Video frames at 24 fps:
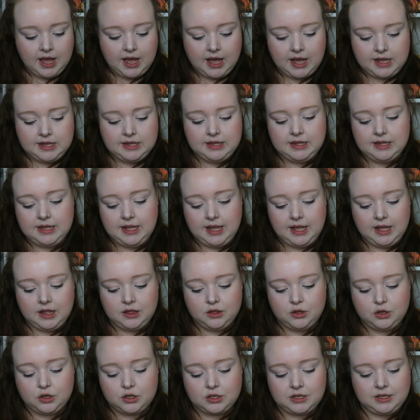and
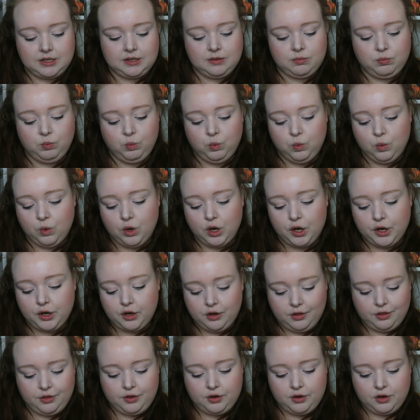then there's just
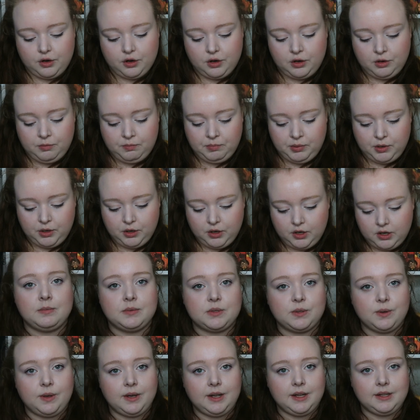one other book.
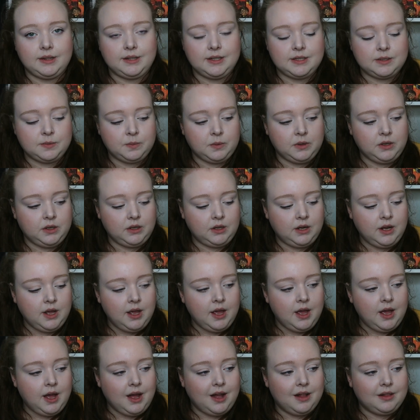So I got this one.
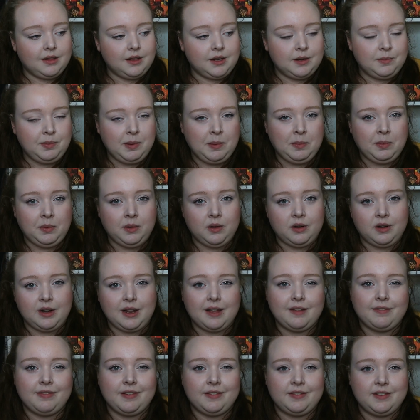A lot of people are
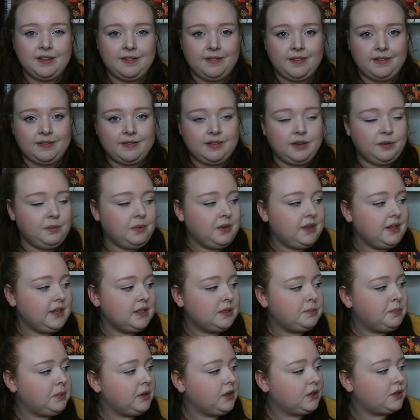like 50-50 with
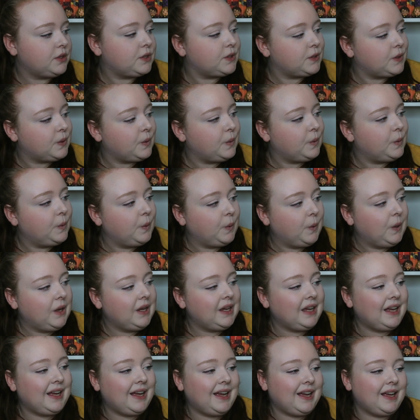these books, so
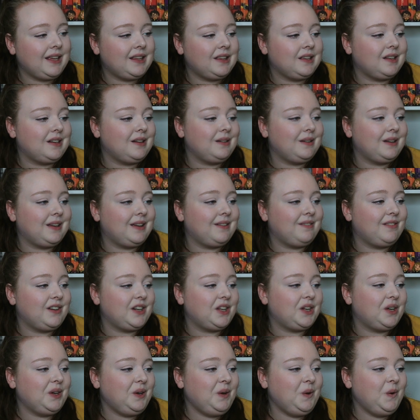I thought I'd give it a
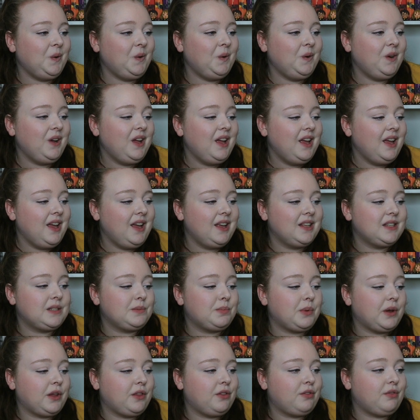go. It's
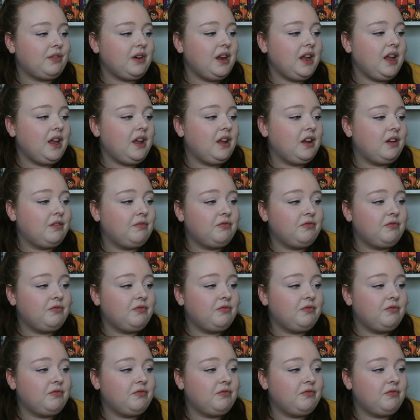by three